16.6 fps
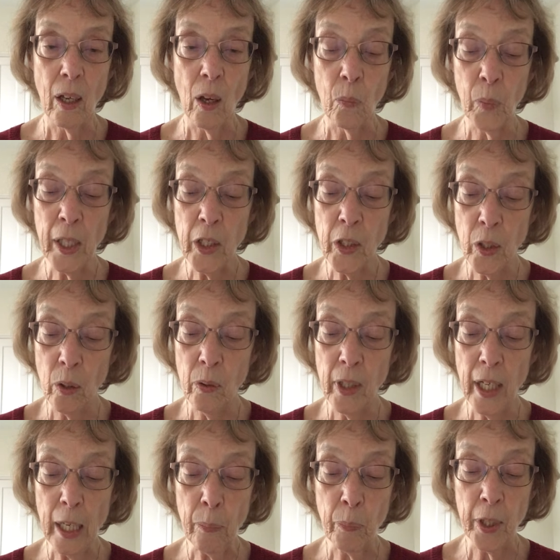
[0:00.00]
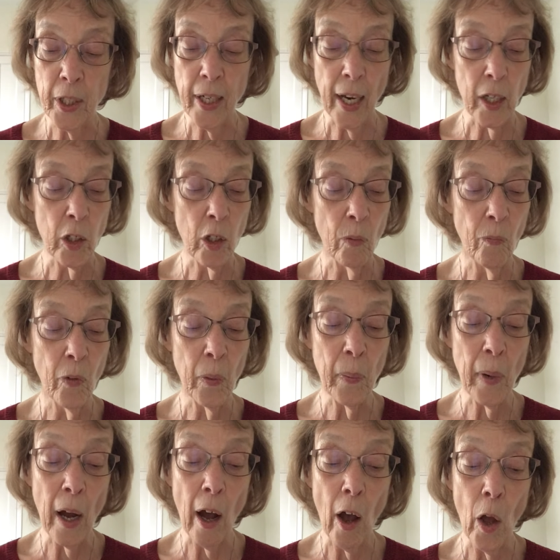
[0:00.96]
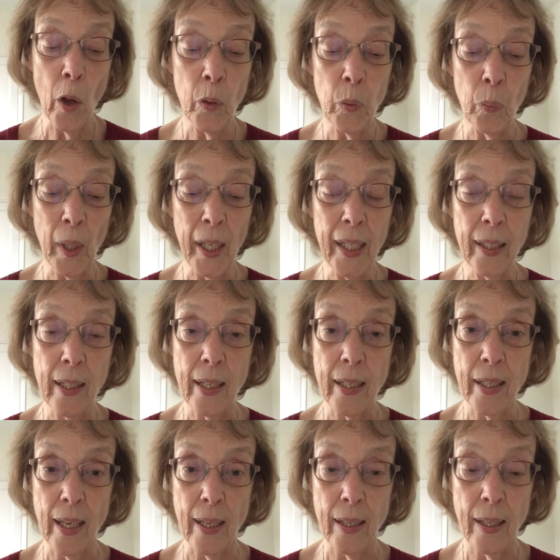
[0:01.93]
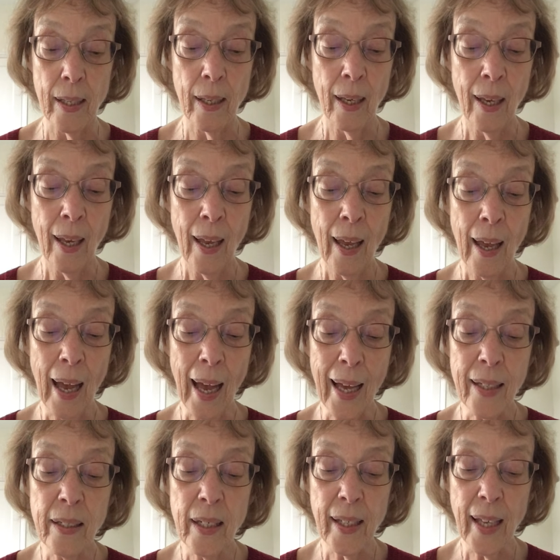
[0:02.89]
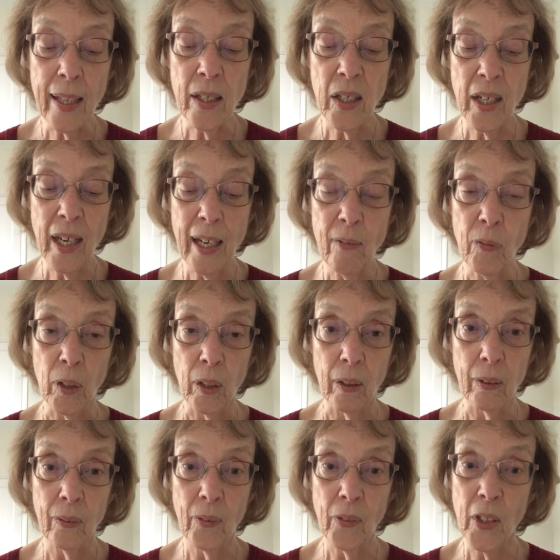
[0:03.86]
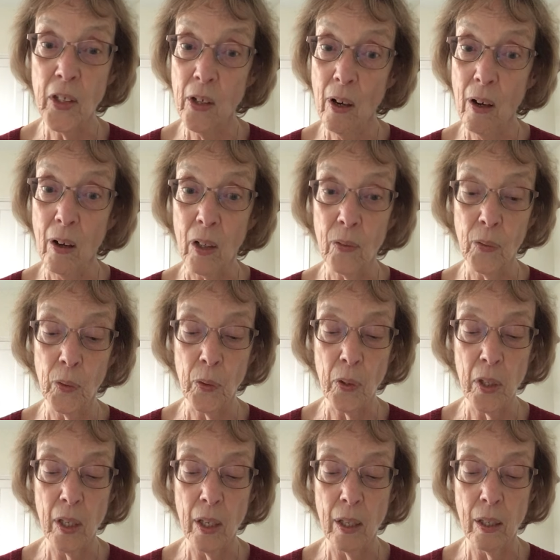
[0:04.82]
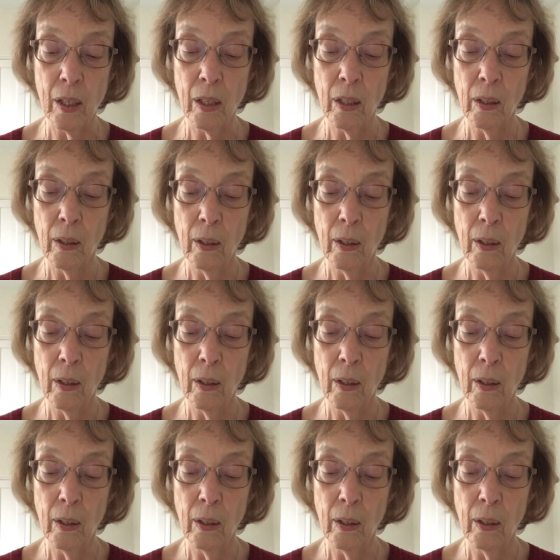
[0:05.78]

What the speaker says: and we do need protection from our own weaknesses and against evil, the dark forces,